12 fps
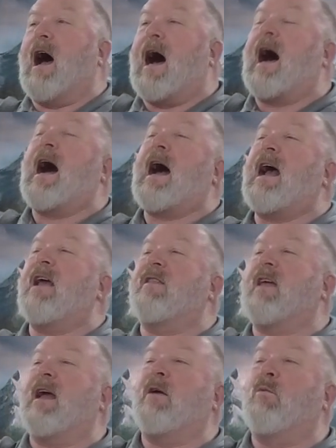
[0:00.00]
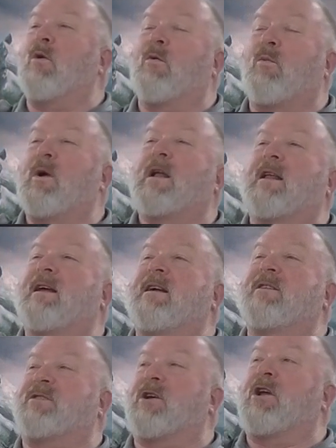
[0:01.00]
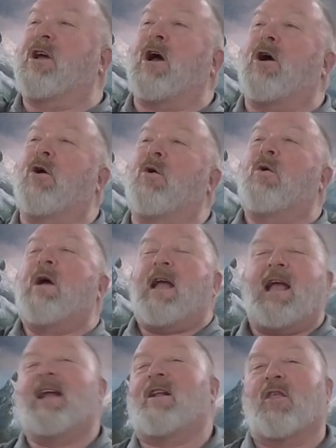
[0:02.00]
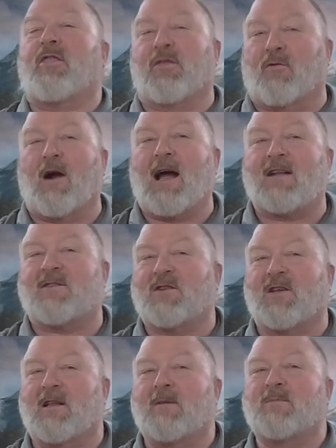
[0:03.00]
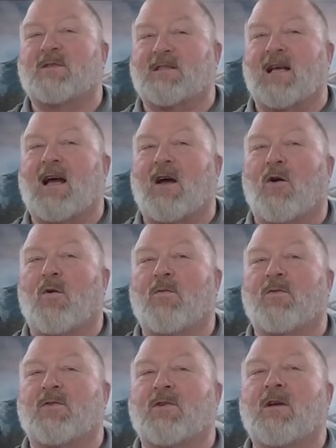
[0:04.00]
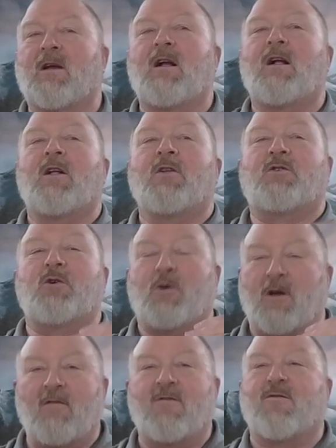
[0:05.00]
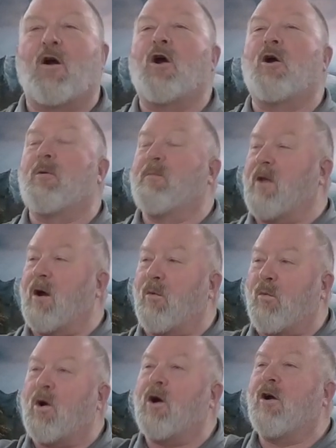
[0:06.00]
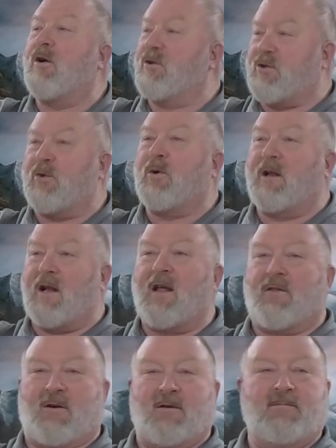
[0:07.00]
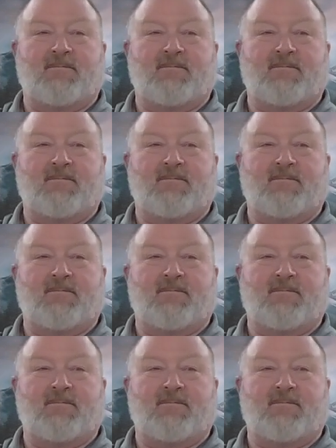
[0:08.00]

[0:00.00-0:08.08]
high they were willing to go in a threat to themselves to confirm their word to another.